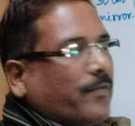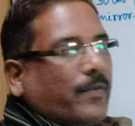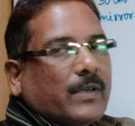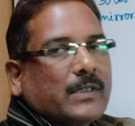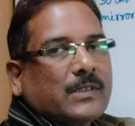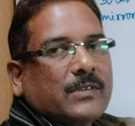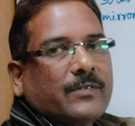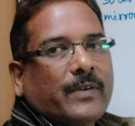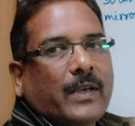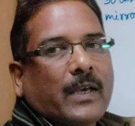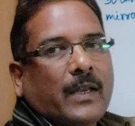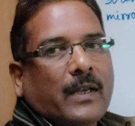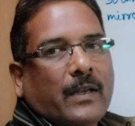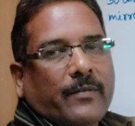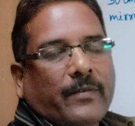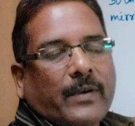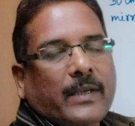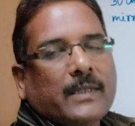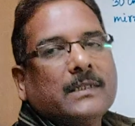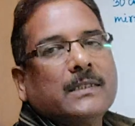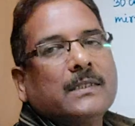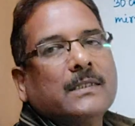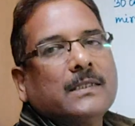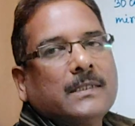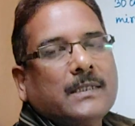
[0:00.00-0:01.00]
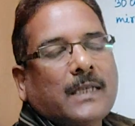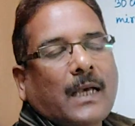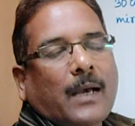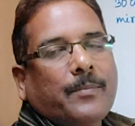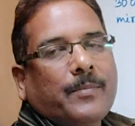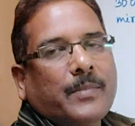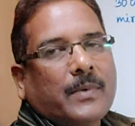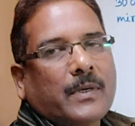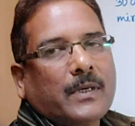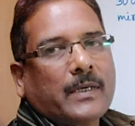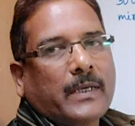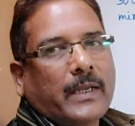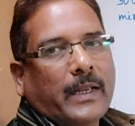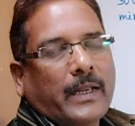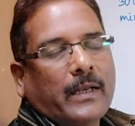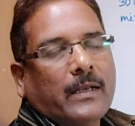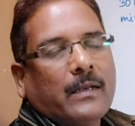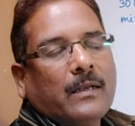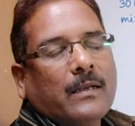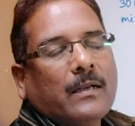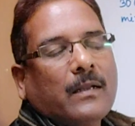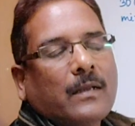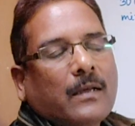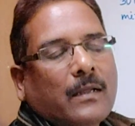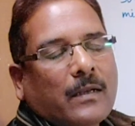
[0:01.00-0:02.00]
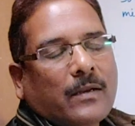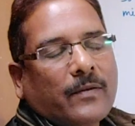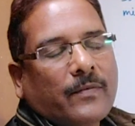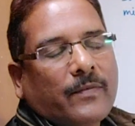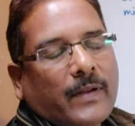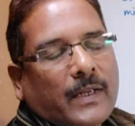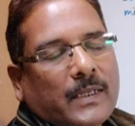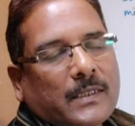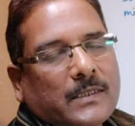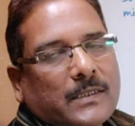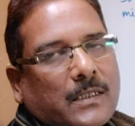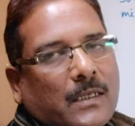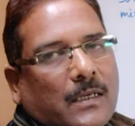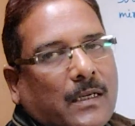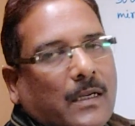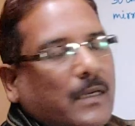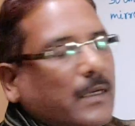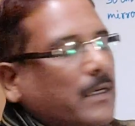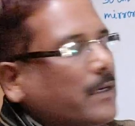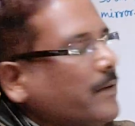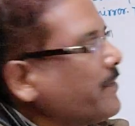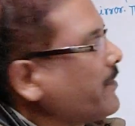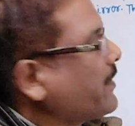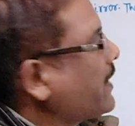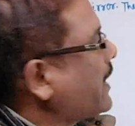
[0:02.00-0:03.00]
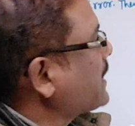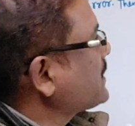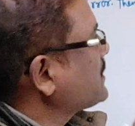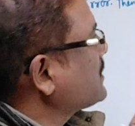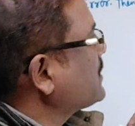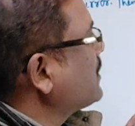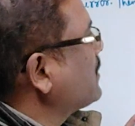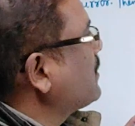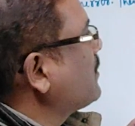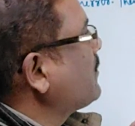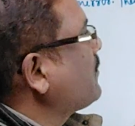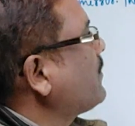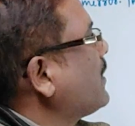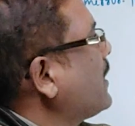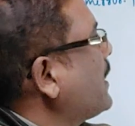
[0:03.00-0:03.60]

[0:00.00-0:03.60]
first we are revising chapter 10, reflection and refraction of